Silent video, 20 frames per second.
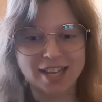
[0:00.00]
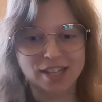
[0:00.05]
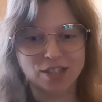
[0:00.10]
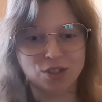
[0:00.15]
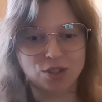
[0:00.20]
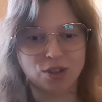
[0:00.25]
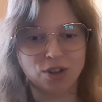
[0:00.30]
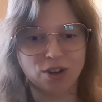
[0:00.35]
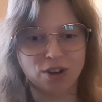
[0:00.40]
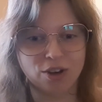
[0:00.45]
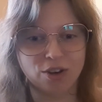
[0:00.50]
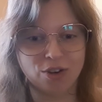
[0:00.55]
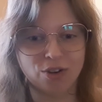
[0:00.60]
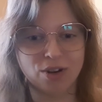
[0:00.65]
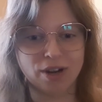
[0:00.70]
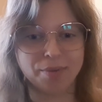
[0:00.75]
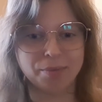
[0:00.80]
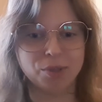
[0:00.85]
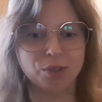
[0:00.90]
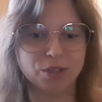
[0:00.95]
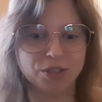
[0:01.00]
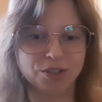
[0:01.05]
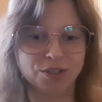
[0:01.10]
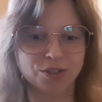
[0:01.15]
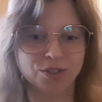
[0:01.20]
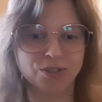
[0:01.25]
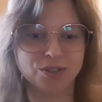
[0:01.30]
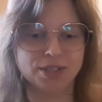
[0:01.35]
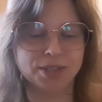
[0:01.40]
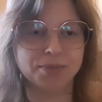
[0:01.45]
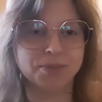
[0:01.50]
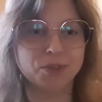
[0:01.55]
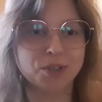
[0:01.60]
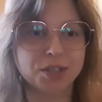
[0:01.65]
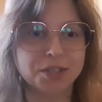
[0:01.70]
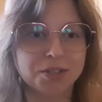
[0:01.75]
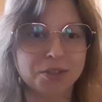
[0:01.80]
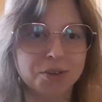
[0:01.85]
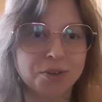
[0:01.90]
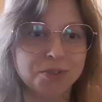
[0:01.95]
So I'm going to do some
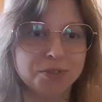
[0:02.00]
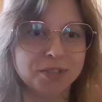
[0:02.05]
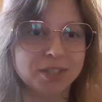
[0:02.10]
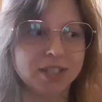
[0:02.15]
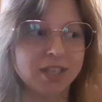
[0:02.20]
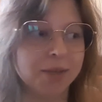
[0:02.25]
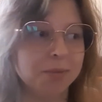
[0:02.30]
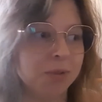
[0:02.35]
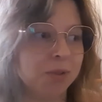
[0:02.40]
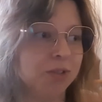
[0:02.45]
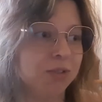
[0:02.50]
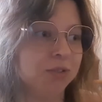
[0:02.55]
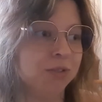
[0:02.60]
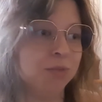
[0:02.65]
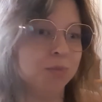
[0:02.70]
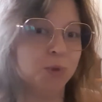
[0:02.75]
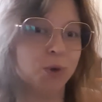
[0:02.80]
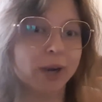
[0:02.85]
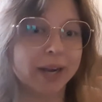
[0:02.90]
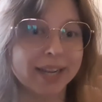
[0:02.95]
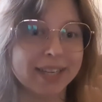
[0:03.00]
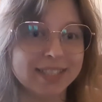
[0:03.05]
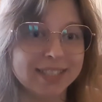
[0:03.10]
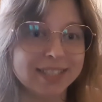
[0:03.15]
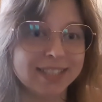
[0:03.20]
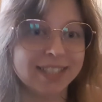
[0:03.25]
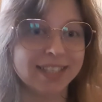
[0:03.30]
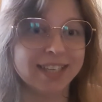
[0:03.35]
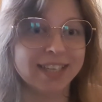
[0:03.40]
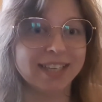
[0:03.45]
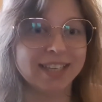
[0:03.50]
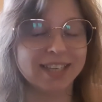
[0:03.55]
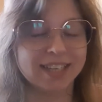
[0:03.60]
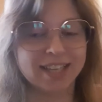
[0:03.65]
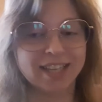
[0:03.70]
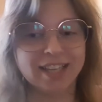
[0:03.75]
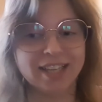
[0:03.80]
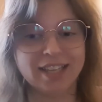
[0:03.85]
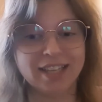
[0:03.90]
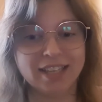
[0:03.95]
voiceover, I'm going to do more editing,
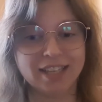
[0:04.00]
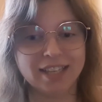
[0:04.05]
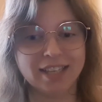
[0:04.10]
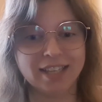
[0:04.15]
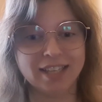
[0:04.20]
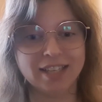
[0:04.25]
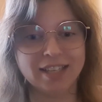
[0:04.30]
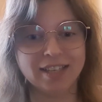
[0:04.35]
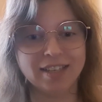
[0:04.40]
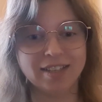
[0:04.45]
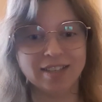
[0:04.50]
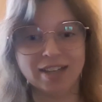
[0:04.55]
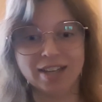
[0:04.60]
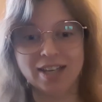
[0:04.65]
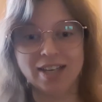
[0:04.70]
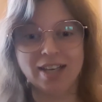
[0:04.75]
and